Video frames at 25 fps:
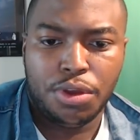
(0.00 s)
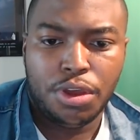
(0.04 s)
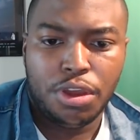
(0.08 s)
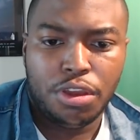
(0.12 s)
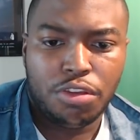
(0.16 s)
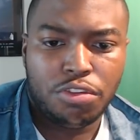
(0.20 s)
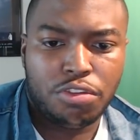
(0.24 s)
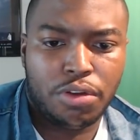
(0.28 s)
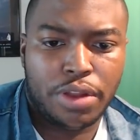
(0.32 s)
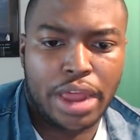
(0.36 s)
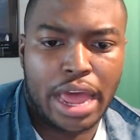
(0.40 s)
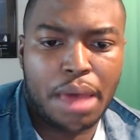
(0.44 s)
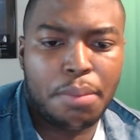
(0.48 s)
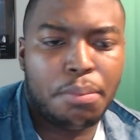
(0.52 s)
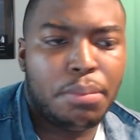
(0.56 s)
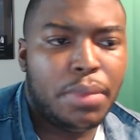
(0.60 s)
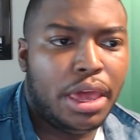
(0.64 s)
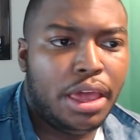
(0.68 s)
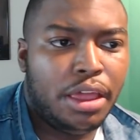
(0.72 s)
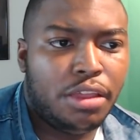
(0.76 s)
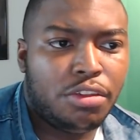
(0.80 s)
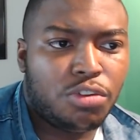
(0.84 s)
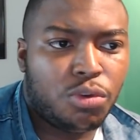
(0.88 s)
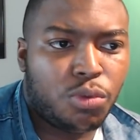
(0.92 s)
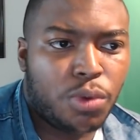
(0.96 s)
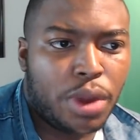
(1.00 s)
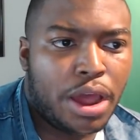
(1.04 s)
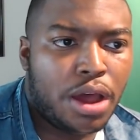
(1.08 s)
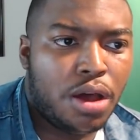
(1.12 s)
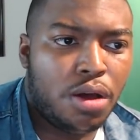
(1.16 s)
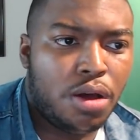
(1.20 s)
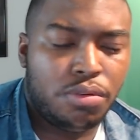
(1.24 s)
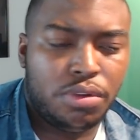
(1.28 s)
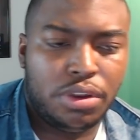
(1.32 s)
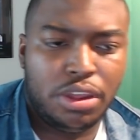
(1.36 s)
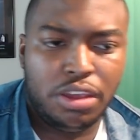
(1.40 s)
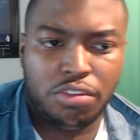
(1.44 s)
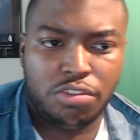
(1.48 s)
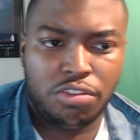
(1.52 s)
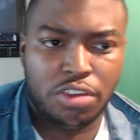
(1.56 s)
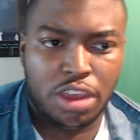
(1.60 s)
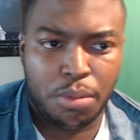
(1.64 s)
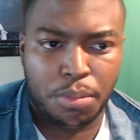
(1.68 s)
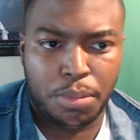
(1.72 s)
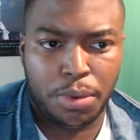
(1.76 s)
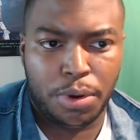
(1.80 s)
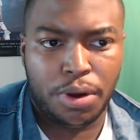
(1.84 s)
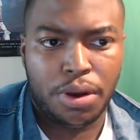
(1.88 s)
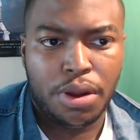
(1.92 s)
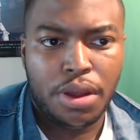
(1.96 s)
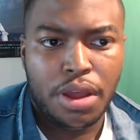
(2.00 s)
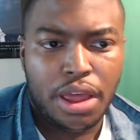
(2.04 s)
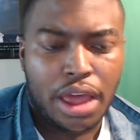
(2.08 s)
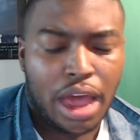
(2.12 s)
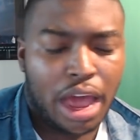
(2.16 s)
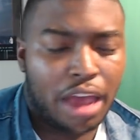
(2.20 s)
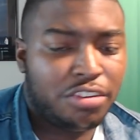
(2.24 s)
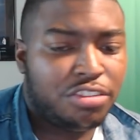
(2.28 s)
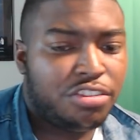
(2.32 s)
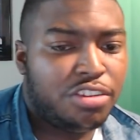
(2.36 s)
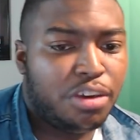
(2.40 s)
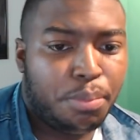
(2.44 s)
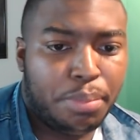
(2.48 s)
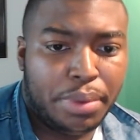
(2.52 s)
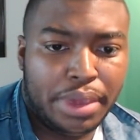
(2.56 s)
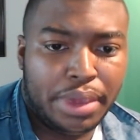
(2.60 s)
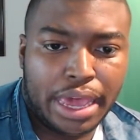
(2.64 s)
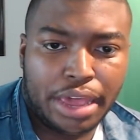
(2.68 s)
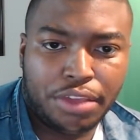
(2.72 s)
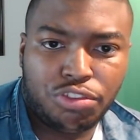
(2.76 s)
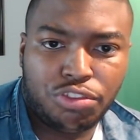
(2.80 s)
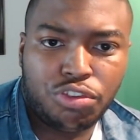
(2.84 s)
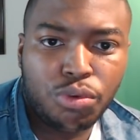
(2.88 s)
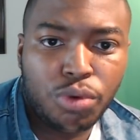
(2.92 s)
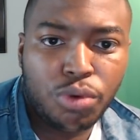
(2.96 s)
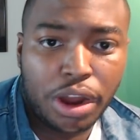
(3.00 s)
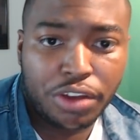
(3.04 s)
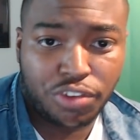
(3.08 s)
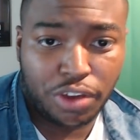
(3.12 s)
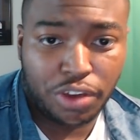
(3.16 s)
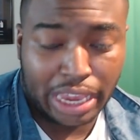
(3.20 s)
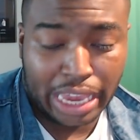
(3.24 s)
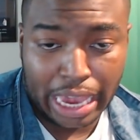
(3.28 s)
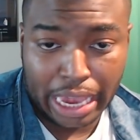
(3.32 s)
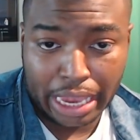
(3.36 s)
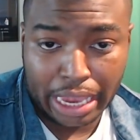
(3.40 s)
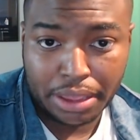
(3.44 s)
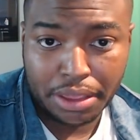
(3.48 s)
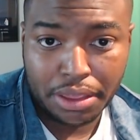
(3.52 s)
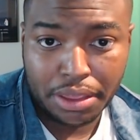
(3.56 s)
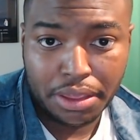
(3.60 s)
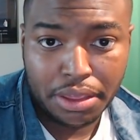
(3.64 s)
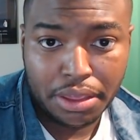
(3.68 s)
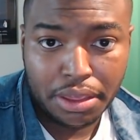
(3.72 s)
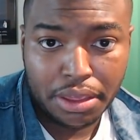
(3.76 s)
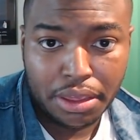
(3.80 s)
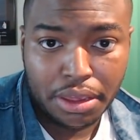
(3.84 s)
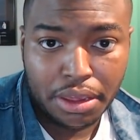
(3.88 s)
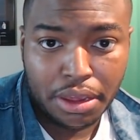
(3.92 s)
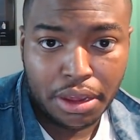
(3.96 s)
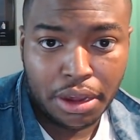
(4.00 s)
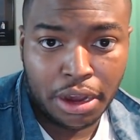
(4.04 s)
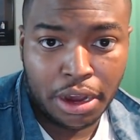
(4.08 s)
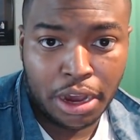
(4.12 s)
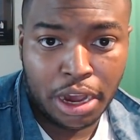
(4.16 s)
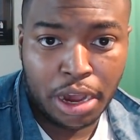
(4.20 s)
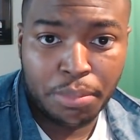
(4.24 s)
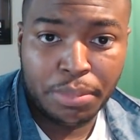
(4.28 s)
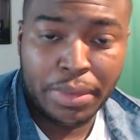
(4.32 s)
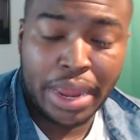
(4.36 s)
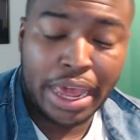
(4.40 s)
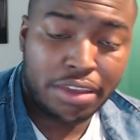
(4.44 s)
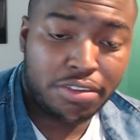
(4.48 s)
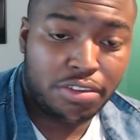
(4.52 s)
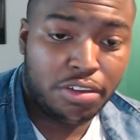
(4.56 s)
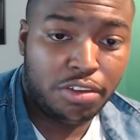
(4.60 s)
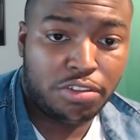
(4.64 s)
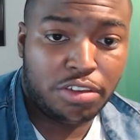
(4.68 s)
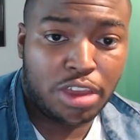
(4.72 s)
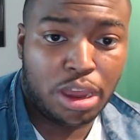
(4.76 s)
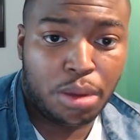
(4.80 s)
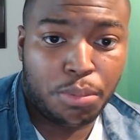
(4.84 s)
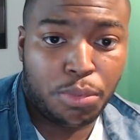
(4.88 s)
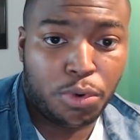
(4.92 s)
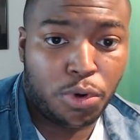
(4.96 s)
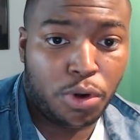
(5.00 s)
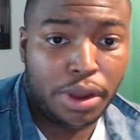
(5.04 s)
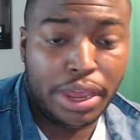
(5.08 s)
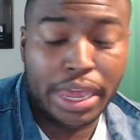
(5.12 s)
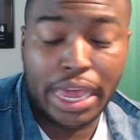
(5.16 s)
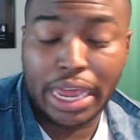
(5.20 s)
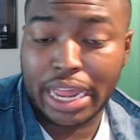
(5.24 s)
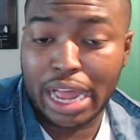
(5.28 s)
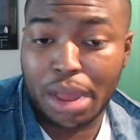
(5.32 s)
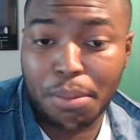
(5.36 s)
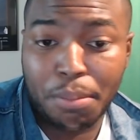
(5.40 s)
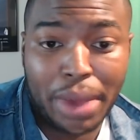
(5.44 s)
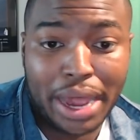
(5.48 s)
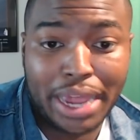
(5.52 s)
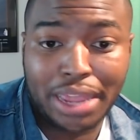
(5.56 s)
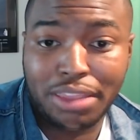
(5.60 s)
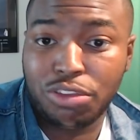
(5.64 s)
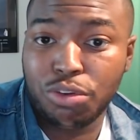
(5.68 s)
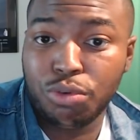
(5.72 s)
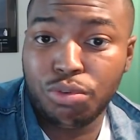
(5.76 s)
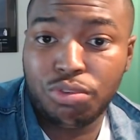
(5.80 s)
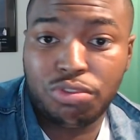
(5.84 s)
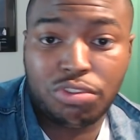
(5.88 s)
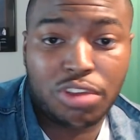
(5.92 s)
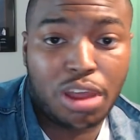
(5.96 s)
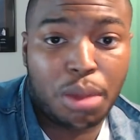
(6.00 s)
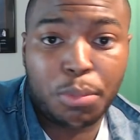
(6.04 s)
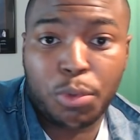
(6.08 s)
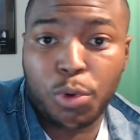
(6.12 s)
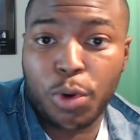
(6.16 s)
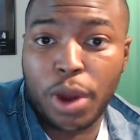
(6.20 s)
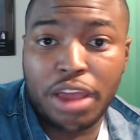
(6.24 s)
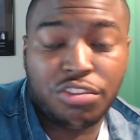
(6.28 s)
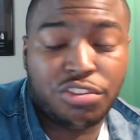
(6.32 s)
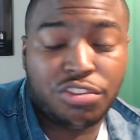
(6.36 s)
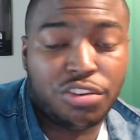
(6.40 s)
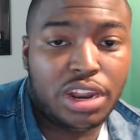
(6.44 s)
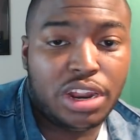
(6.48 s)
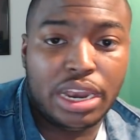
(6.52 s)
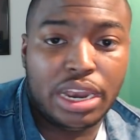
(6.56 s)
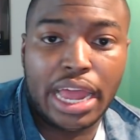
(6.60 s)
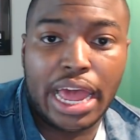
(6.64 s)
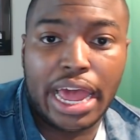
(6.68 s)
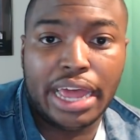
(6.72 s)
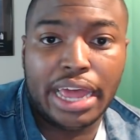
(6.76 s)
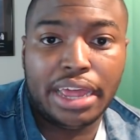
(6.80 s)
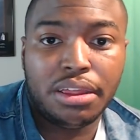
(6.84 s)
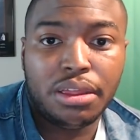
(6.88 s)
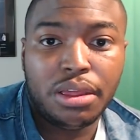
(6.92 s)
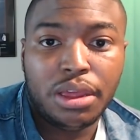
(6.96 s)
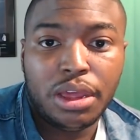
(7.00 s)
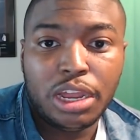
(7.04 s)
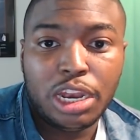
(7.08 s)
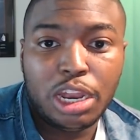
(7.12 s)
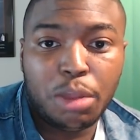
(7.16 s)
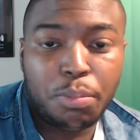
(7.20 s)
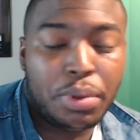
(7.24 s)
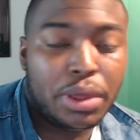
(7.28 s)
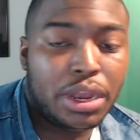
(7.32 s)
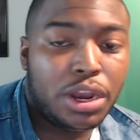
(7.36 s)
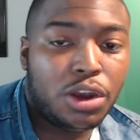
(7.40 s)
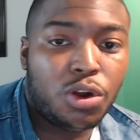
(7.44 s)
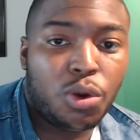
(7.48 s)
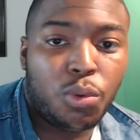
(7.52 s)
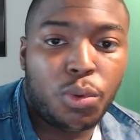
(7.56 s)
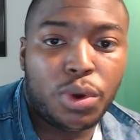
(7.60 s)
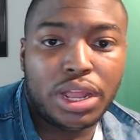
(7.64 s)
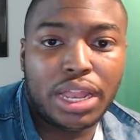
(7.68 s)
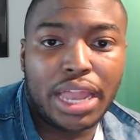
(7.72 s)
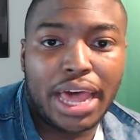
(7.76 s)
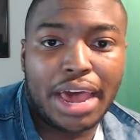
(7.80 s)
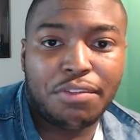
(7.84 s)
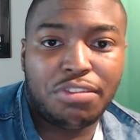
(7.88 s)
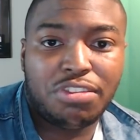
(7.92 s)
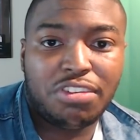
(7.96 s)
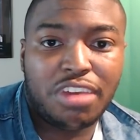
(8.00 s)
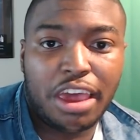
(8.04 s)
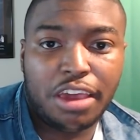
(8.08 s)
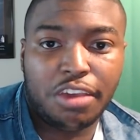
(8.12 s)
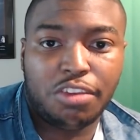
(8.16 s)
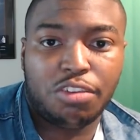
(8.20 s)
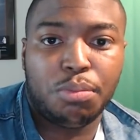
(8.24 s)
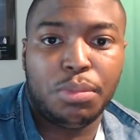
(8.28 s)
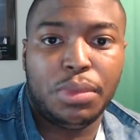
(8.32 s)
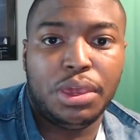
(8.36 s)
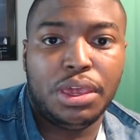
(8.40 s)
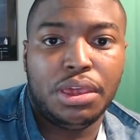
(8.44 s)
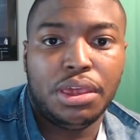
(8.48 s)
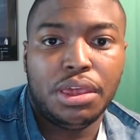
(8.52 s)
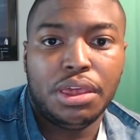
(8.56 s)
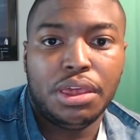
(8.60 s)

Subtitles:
So that means around December, I should be at 200K next December. Or heck, I might do something crazier than that, depending on where life takes me.